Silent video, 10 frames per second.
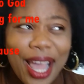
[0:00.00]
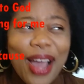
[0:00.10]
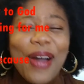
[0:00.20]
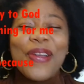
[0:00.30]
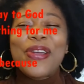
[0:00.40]

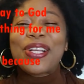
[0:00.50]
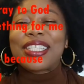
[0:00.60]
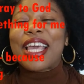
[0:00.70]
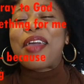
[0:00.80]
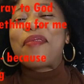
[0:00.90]
Oh, you can
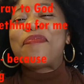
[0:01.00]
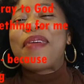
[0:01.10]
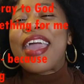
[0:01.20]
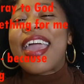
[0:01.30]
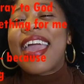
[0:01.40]
say
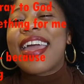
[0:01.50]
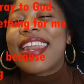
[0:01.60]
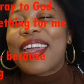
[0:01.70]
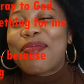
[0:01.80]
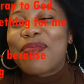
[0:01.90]

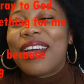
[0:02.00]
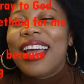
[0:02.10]
merem.